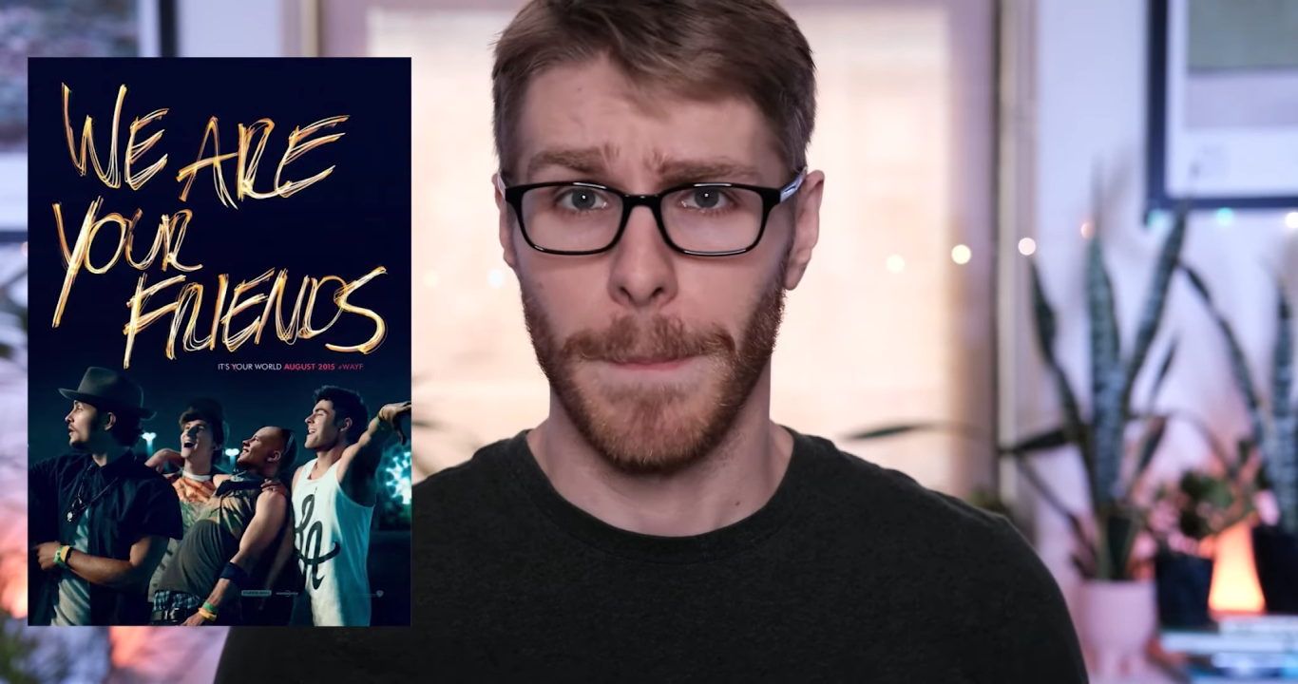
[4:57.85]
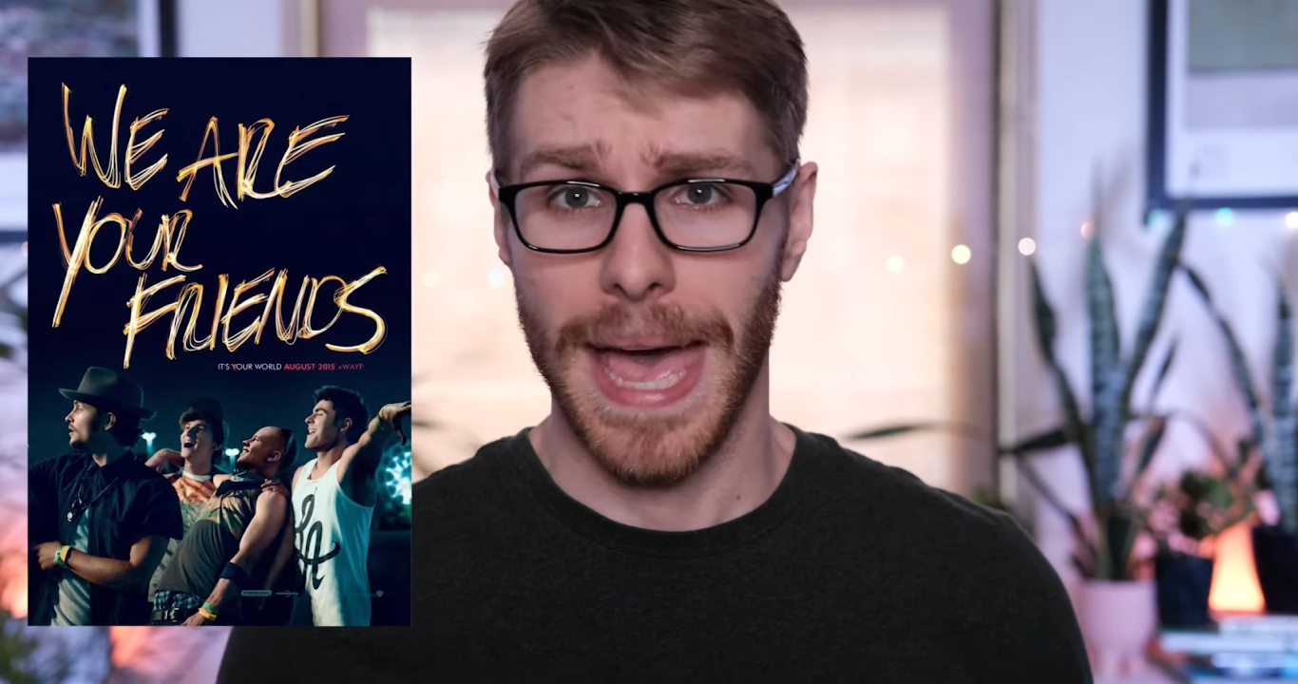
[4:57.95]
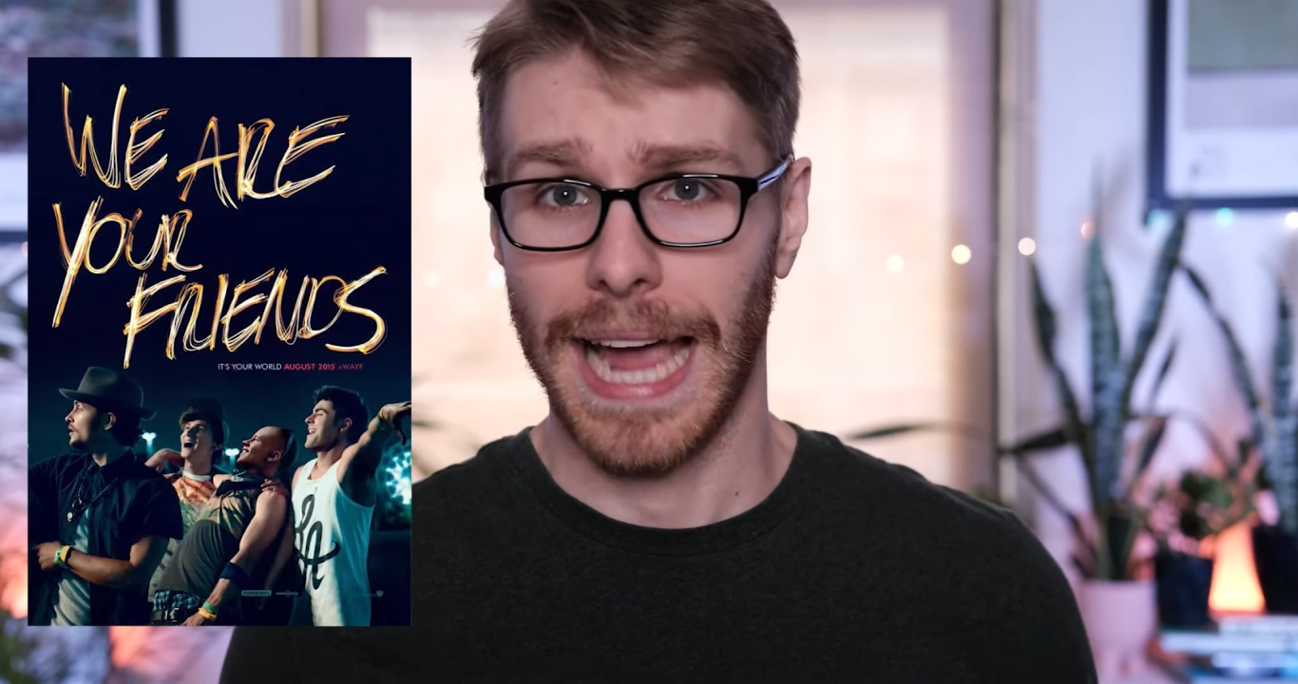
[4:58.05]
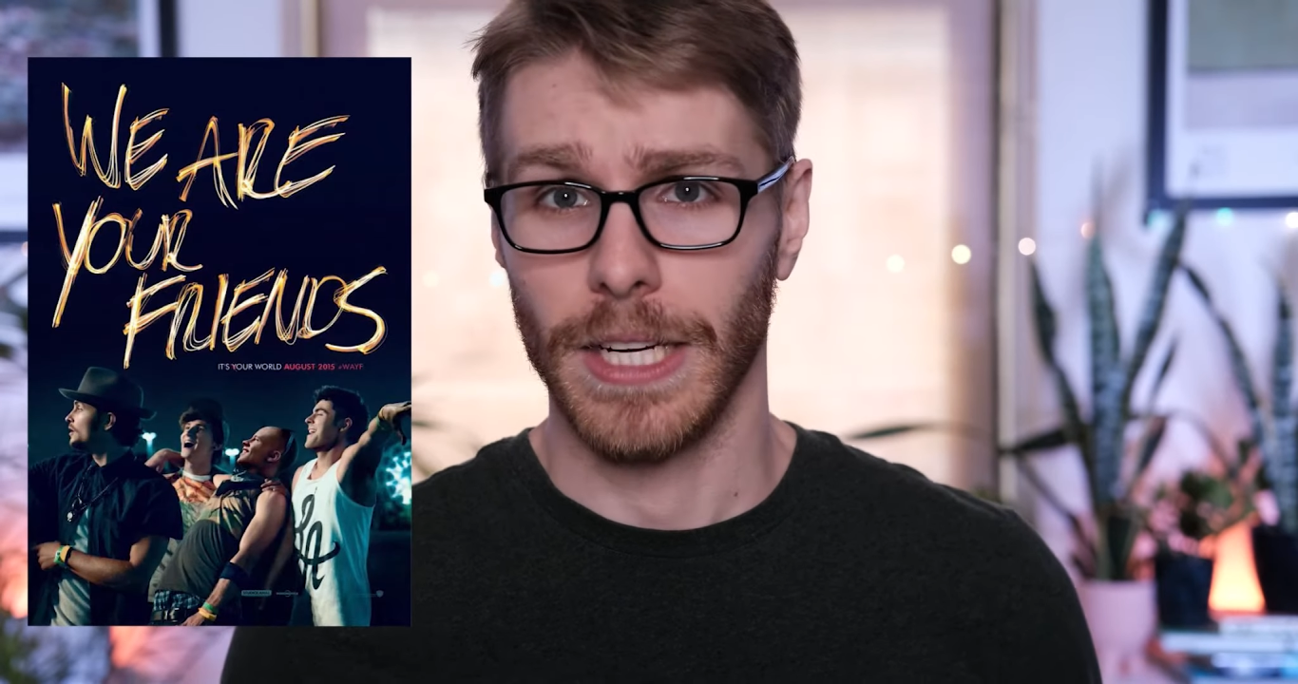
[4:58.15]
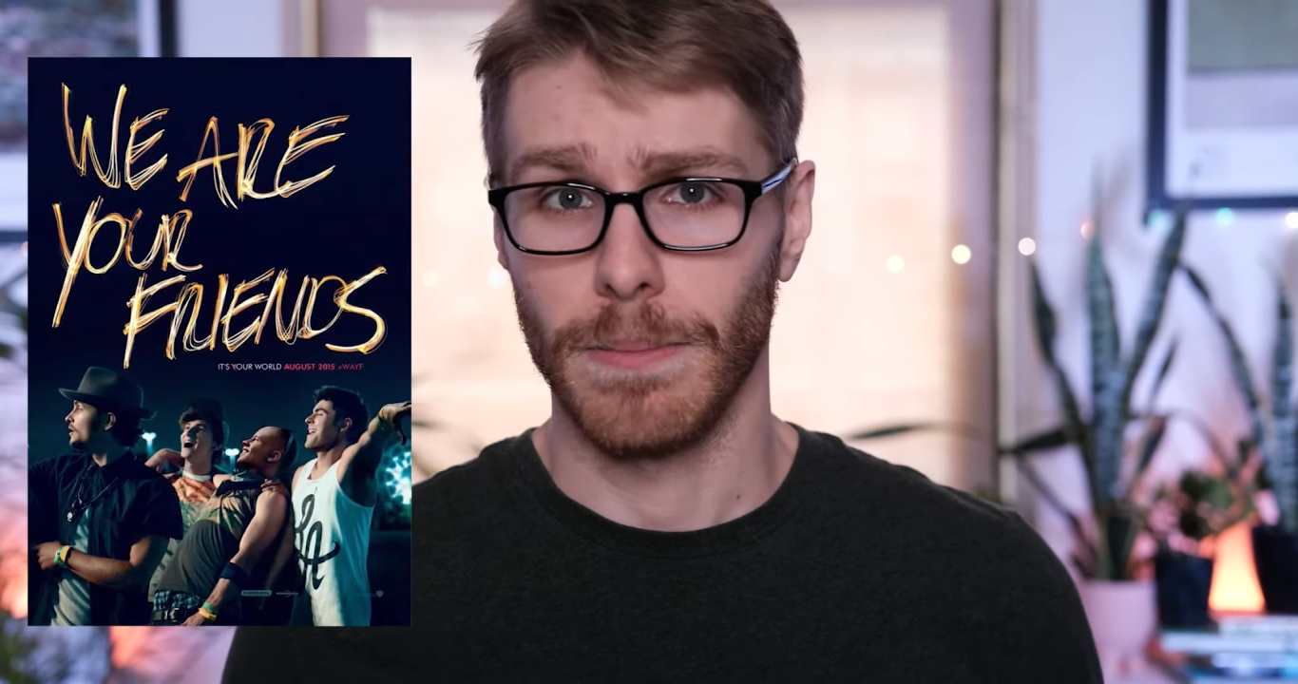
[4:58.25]

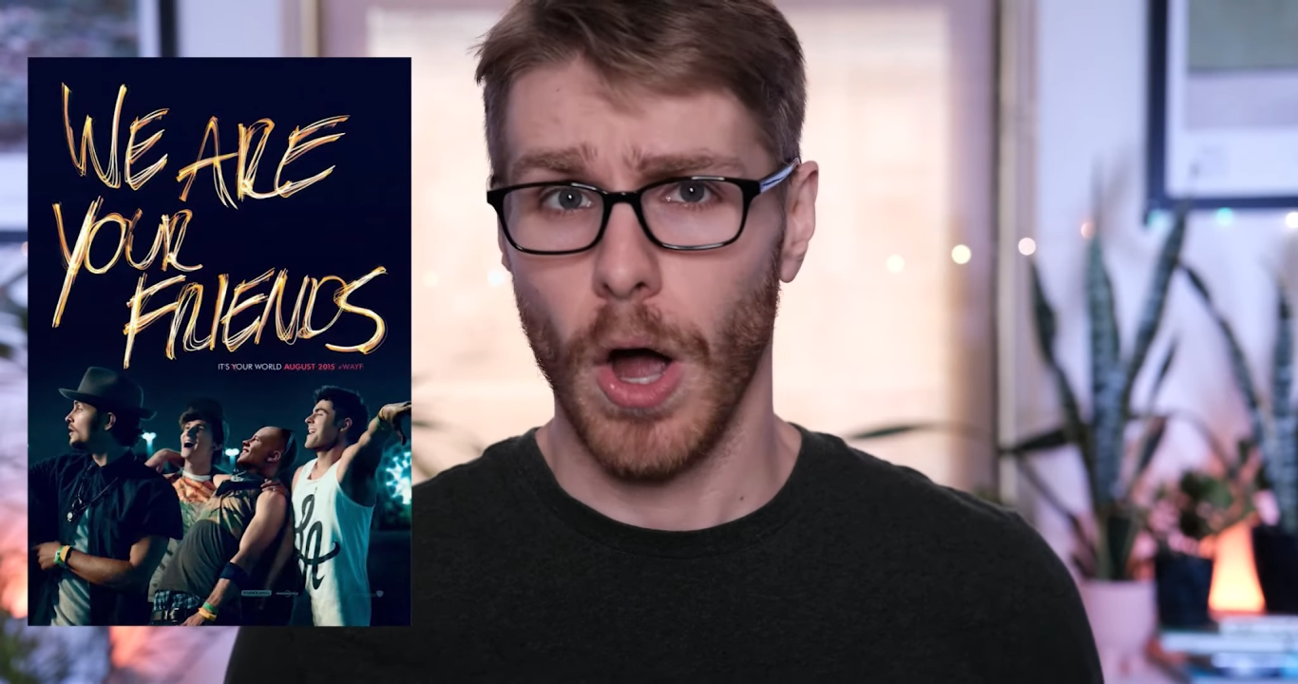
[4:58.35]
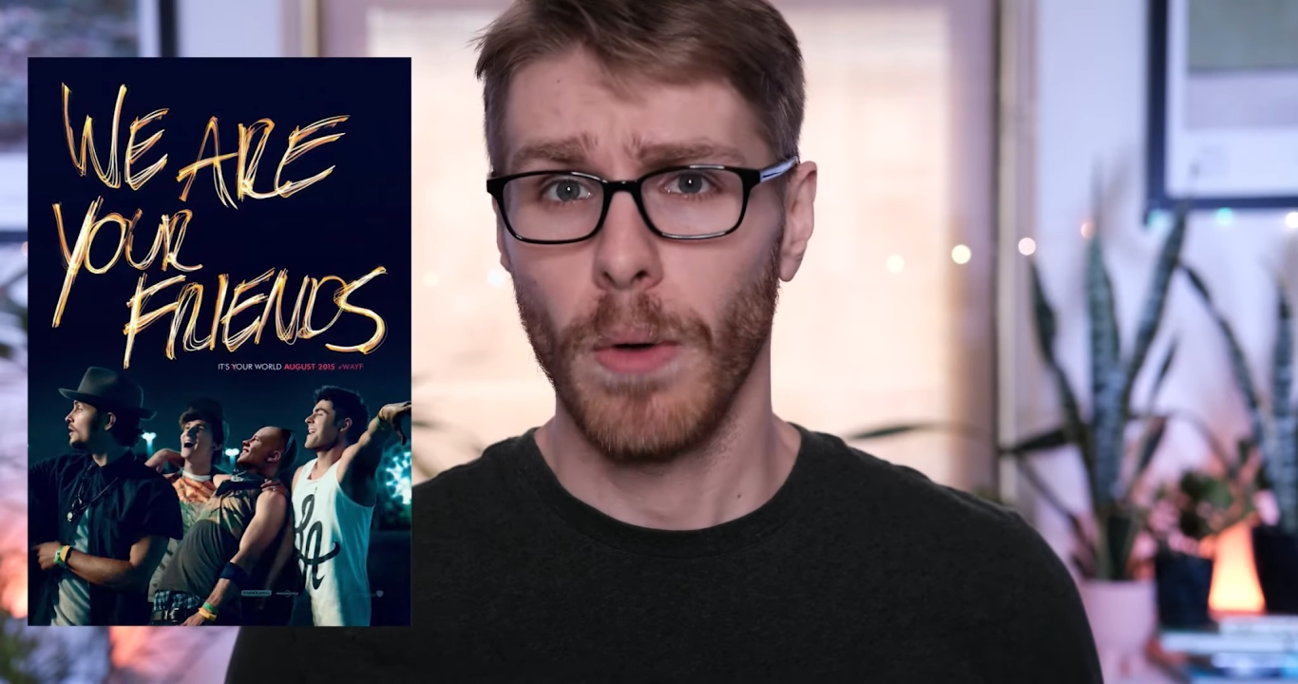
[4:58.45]
magnum